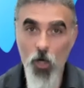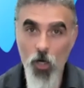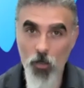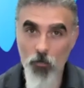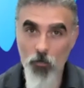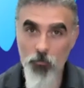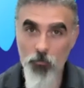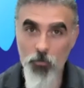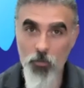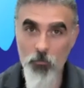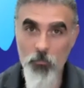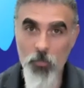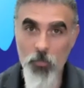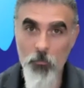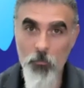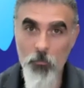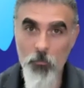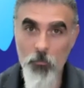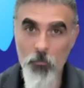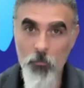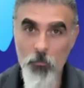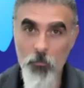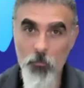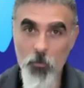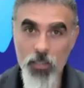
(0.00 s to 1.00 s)
offering
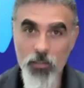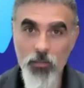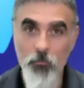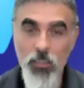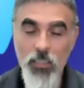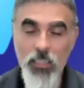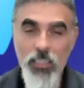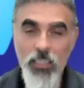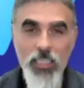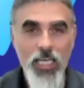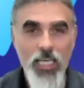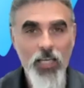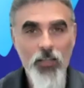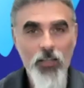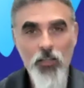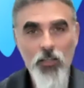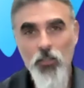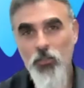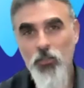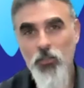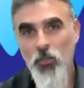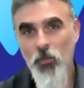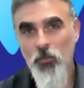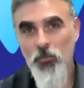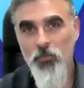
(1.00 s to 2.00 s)
memorandum.
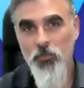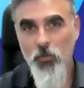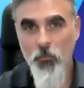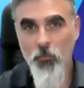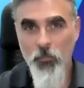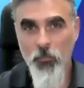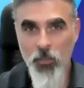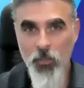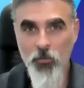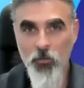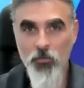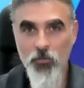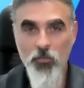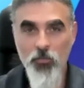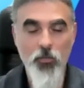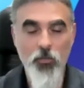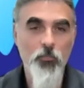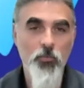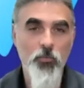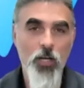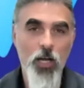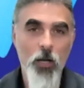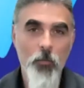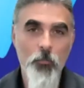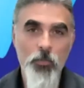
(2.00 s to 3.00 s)
And this shows the
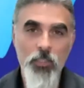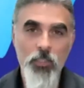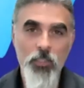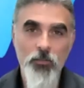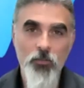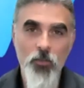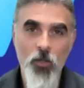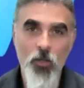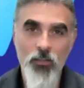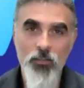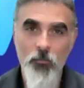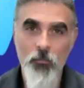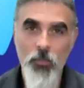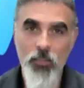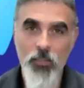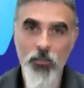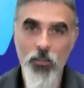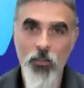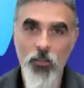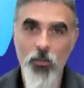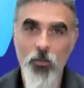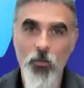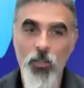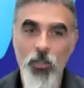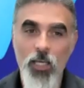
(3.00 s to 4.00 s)
pictures of the property, it talks
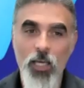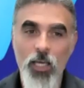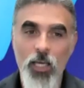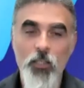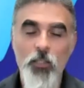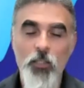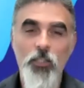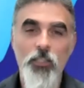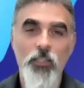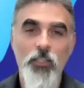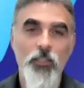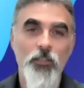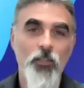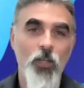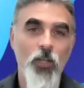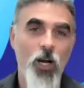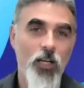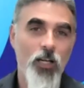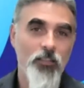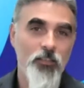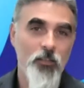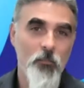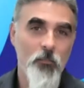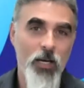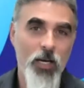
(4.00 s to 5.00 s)
about the location,
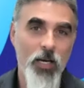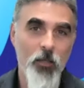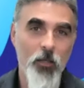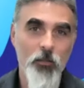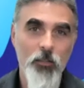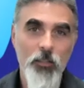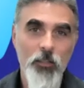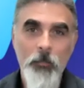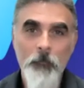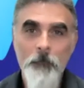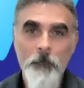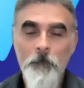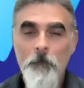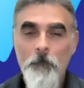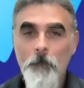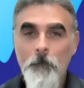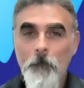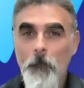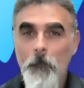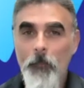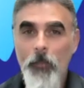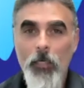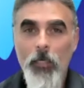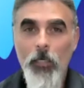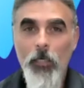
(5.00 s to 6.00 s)
it talks about
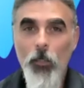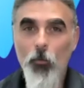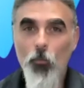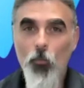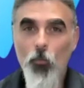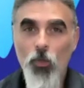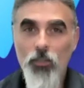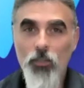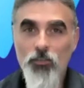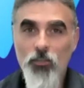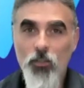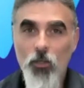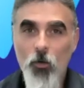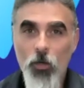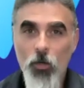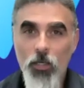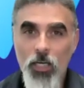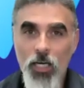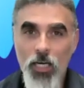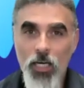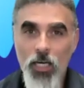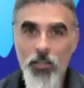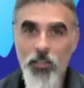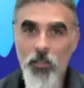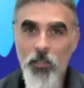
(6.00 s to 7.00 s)
what's
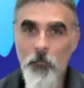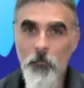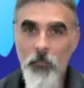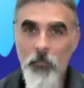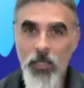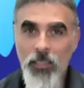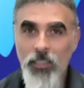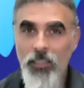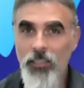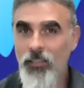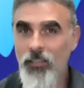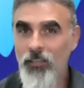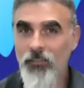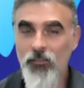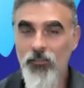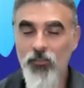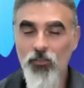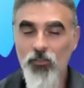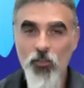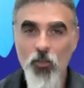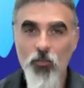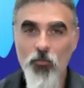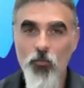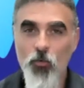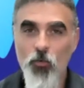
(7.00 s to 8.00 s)
going on, the
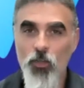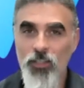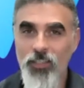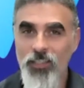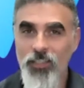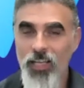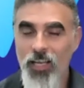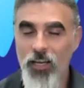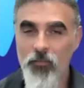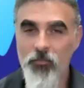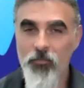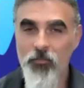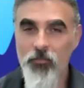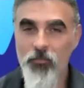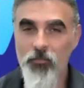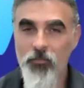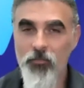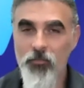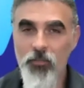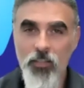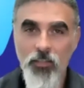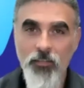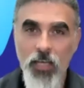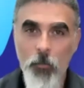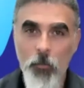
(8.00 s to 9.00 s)
amenities, and so forth, and
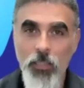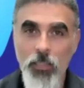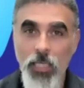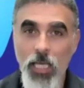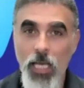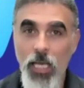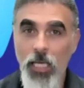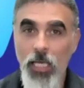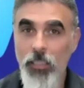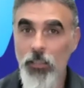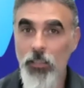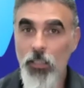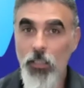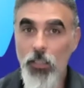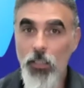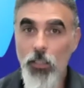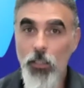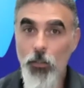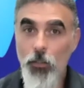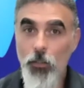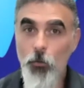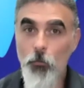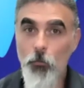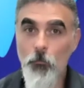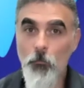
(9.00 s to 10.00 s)
everything that's happening. And
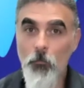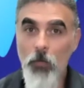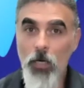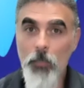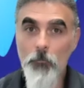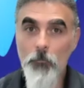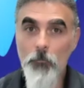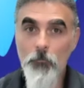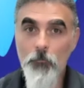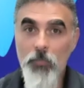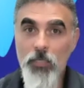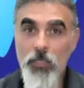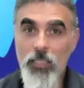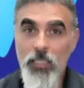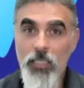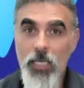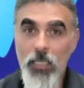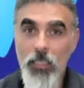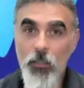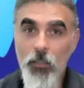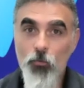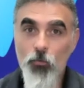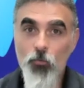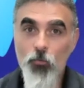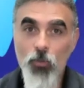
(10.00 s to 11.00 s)
you might
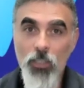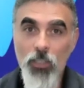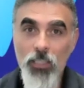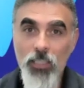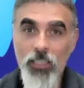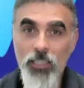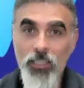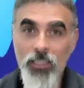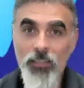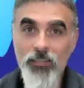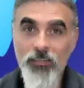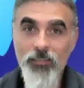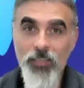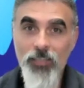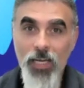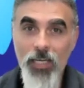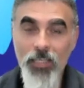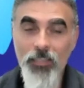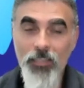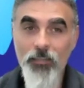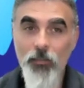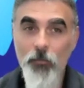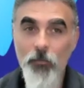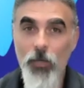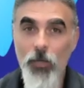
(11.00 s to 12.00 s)
be getting really
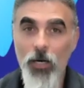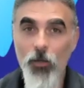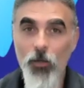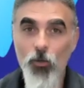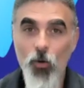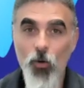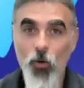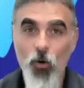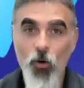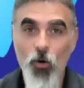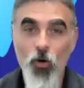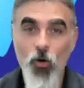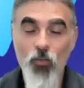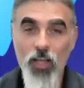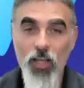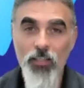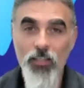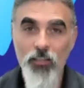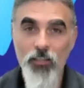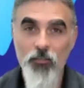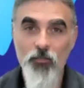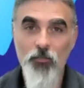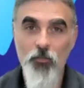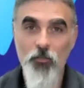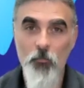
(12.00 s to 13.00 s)
excited about
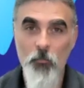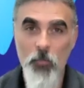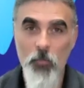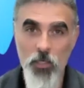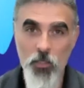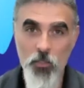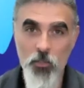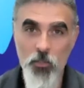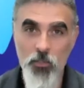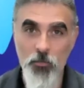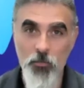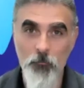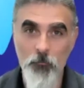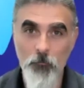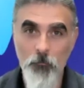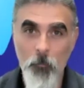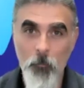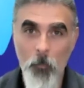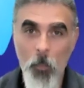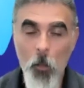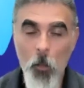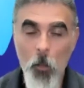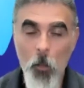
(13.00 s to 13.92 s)
all that information.